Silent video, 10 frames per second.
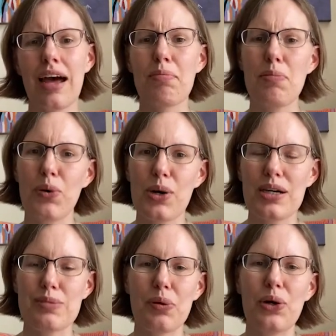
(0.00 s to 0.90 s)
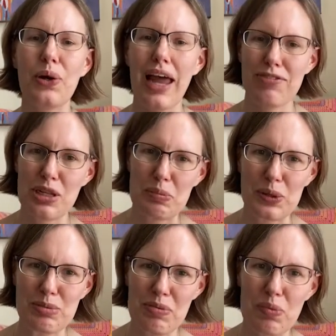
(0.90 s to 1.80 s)
and my poor husband got left at the
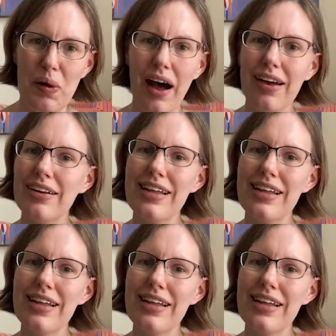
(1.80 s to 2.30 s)
bottom of the pile.